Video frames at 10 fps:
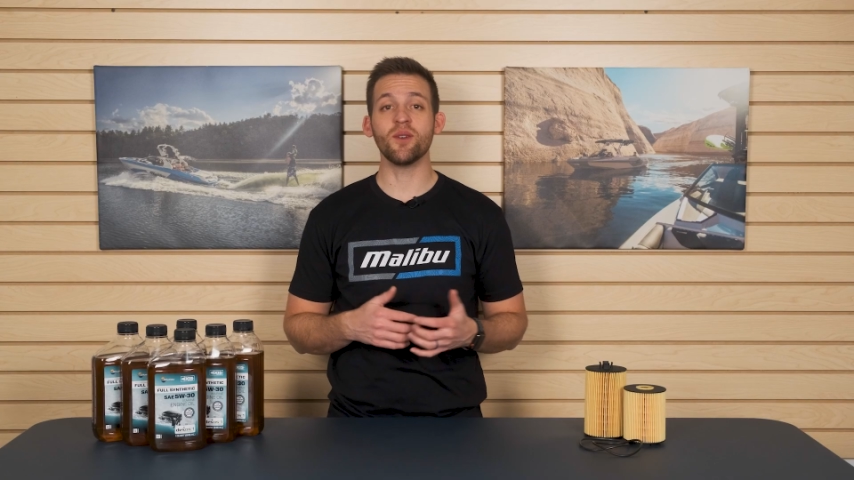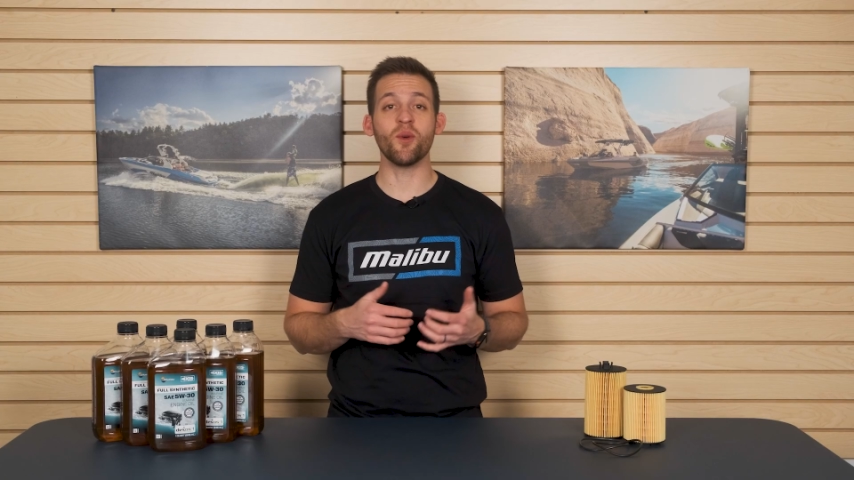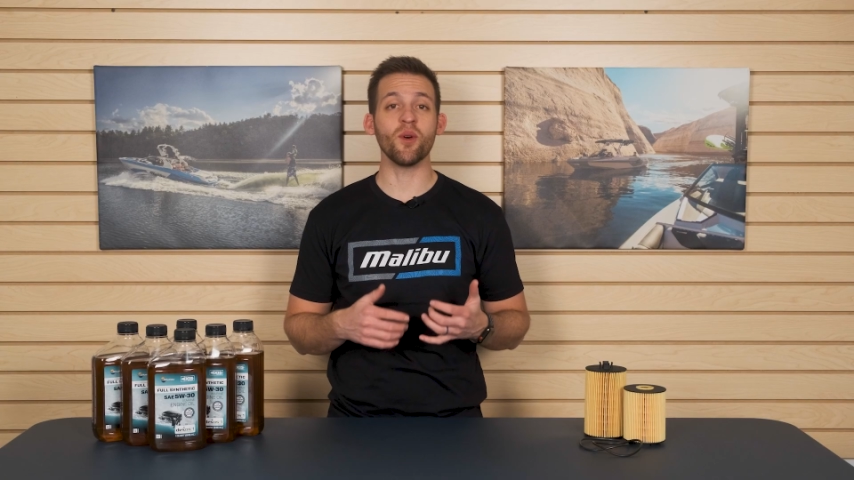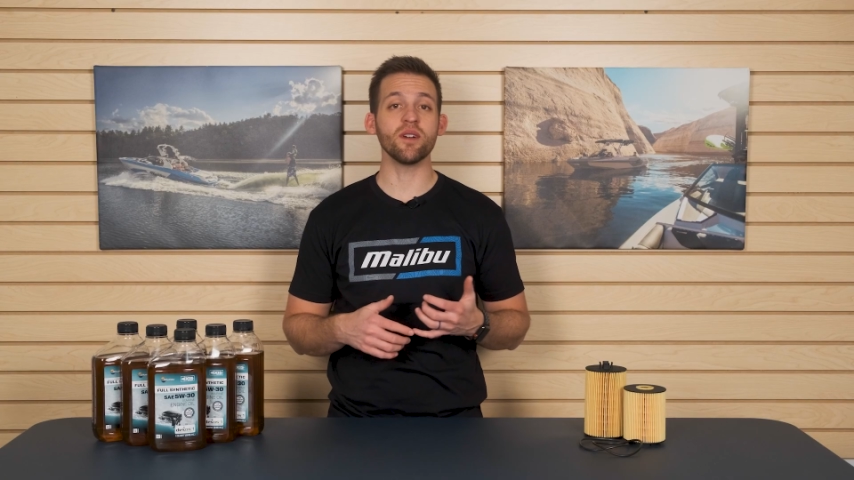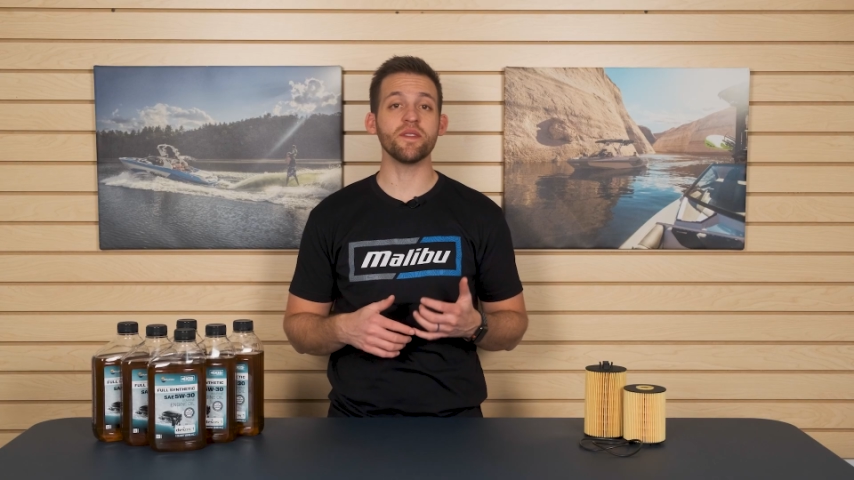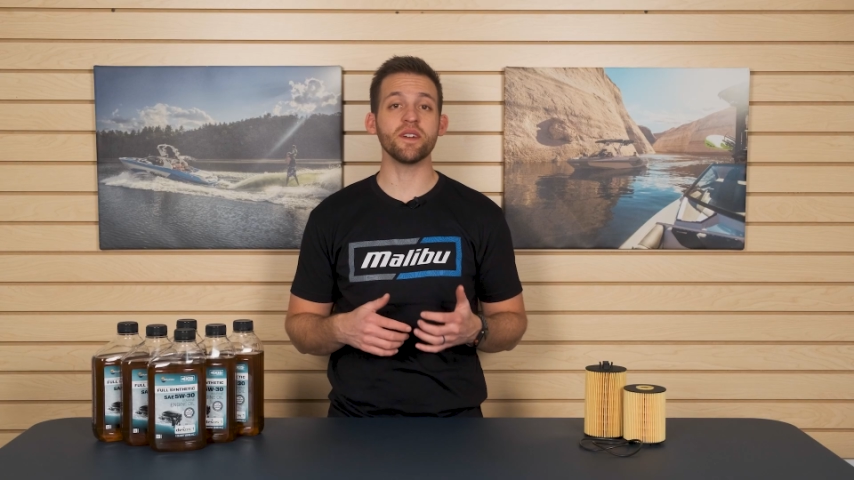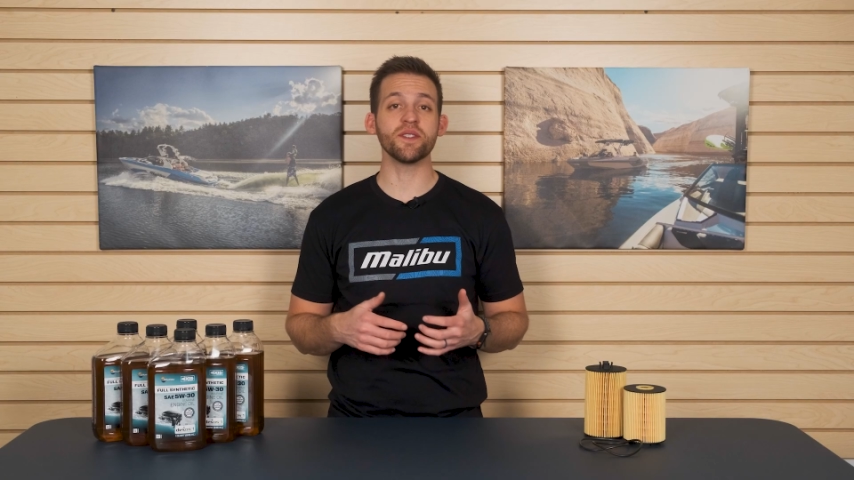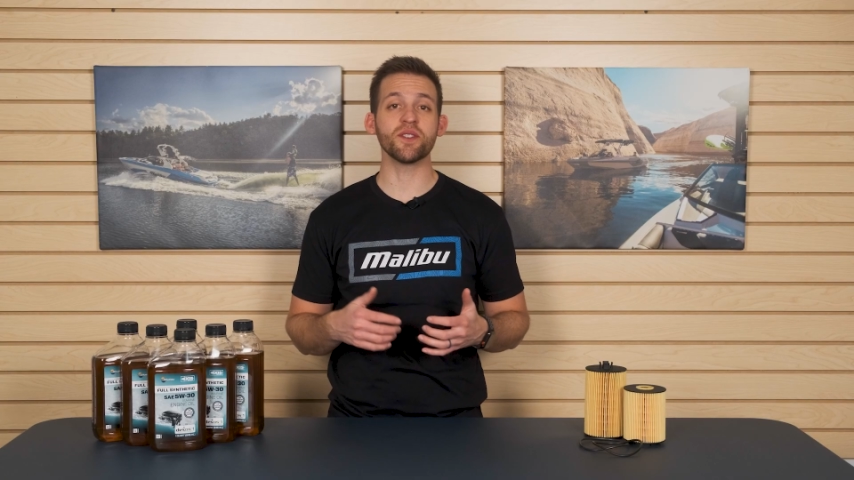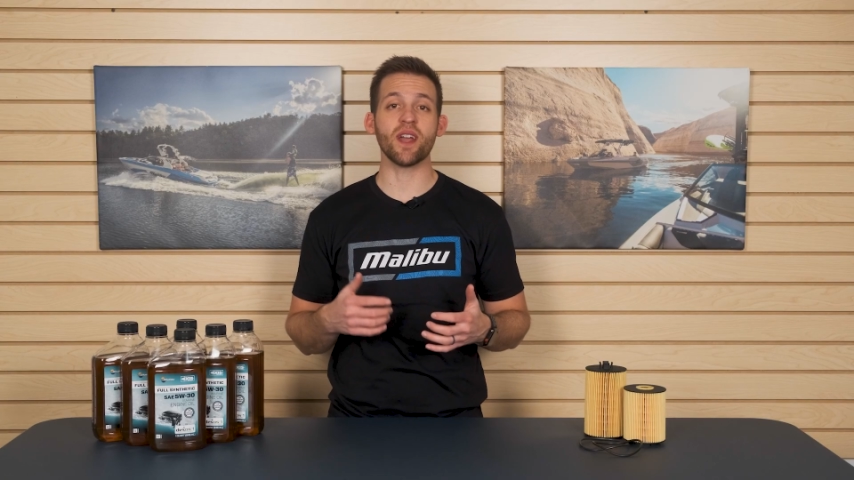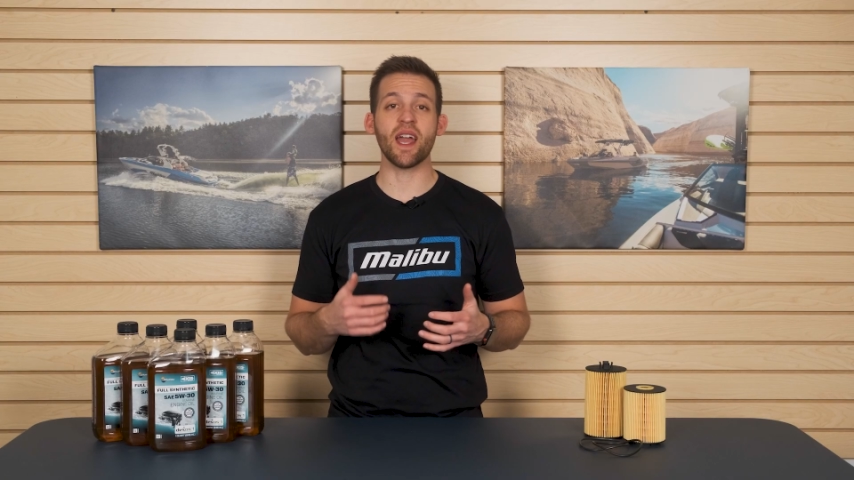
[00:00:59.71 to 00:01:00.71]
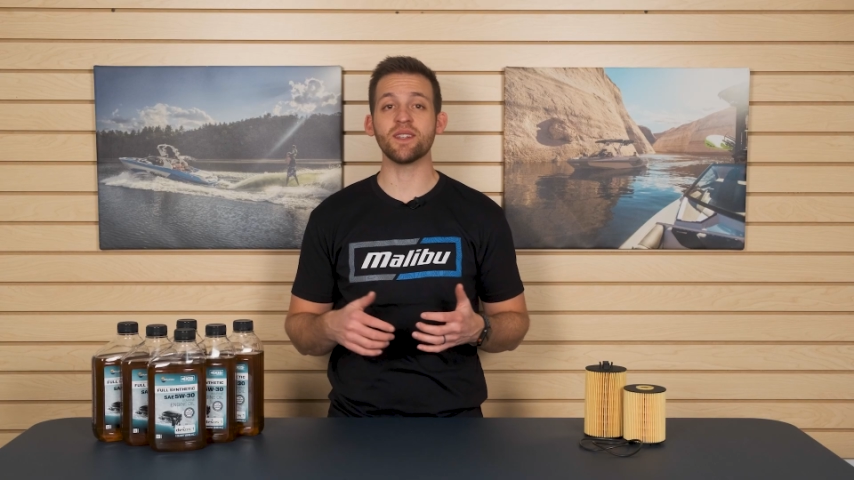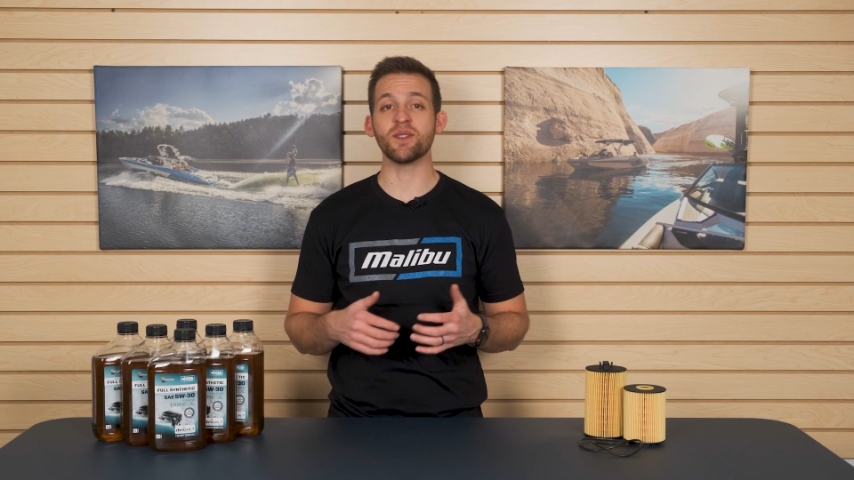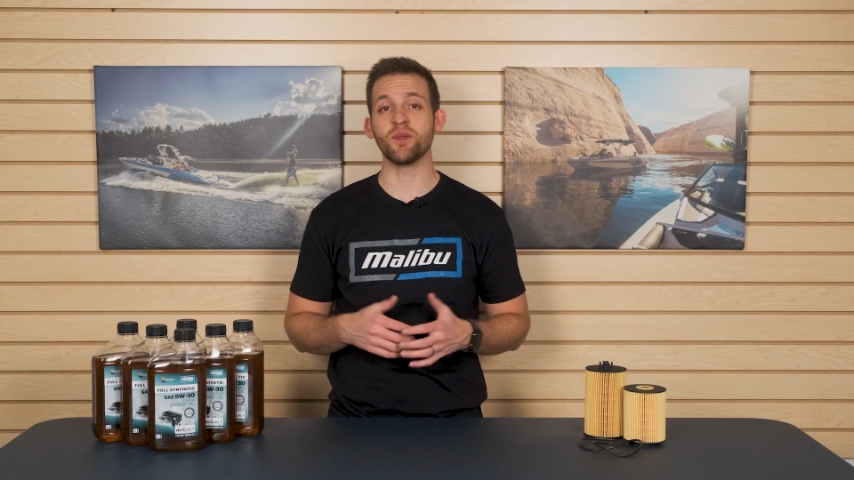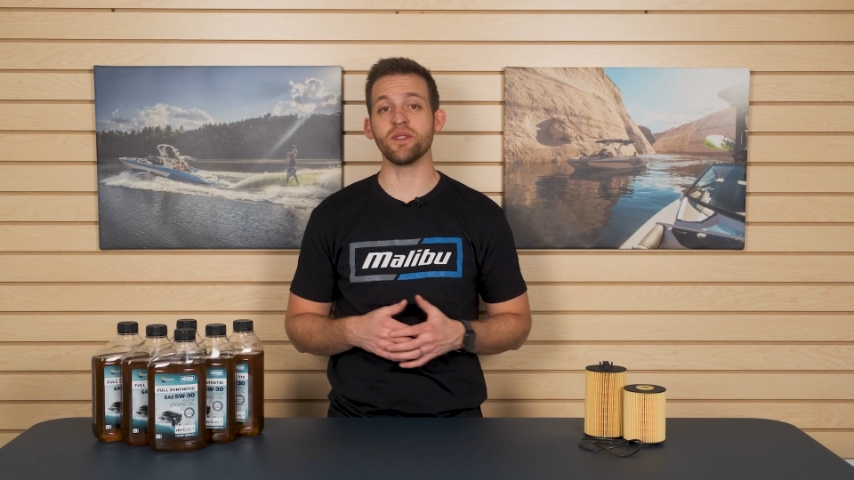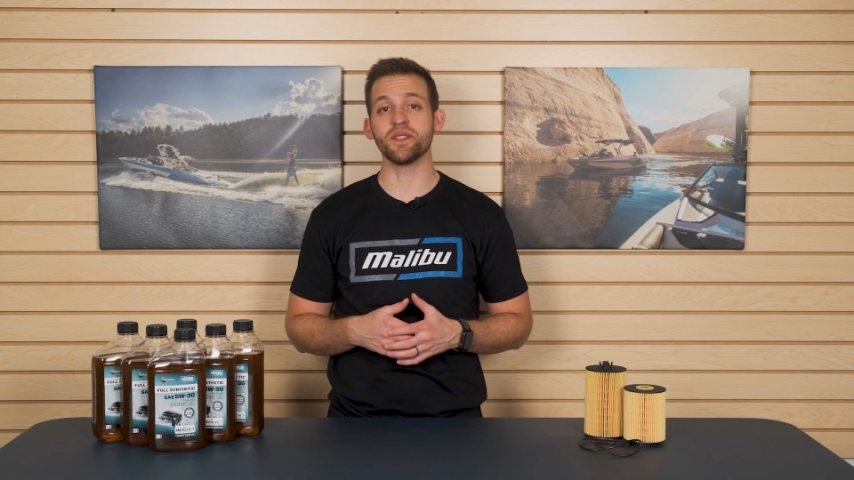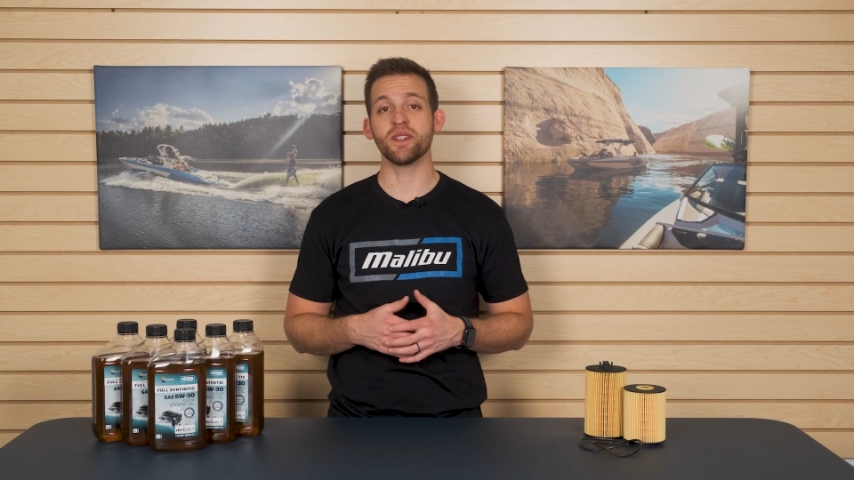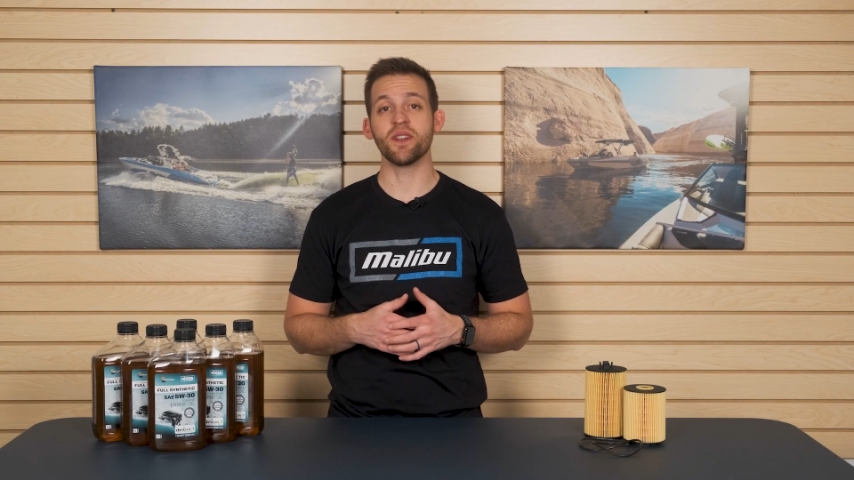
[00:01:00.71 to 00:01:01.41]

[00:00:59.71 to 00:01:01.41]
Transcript: filter, and tools.